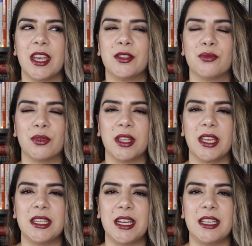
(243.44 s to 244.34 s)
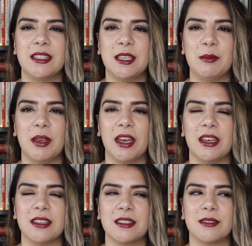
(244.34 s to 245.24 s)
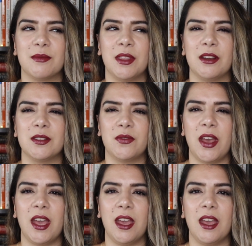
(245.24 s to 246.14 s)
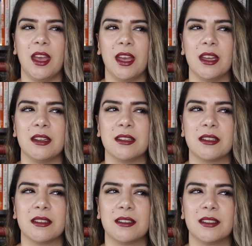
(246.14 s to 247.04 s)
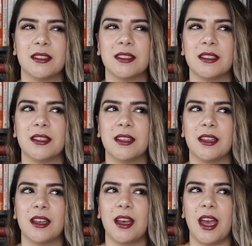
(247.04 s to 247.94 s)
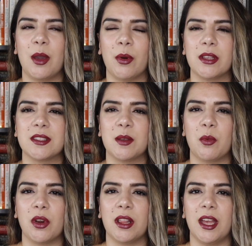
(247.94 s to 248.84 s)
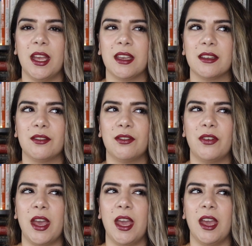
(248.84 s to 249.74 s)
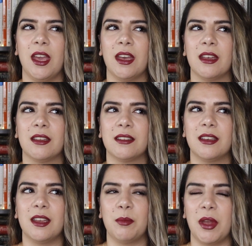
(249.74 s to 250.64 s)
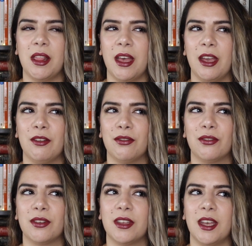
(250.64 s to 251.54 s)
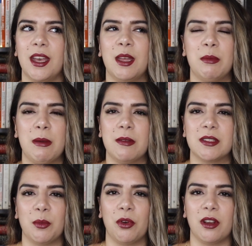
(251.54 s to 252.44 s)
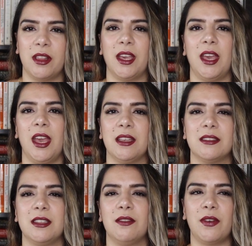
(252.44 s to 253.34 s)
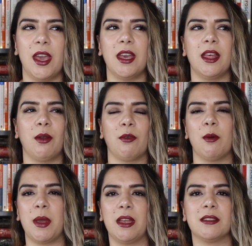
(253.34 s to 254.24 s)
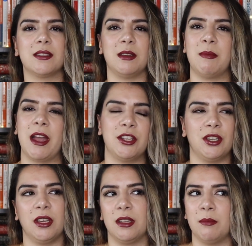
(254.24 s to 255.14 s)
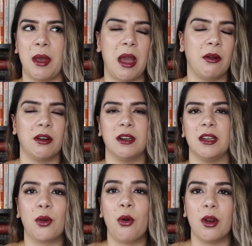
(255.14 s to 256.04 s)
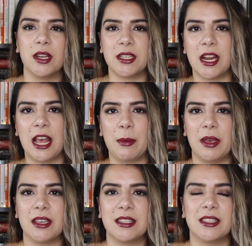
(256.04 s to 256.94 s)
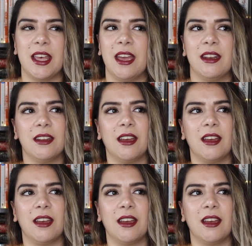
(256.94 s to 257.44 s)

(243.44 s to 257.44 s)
it's really enticing because there's fae and I want some more like fae in my life, and maybe some more like angsty fae, like romance and magic and power and court dynamics that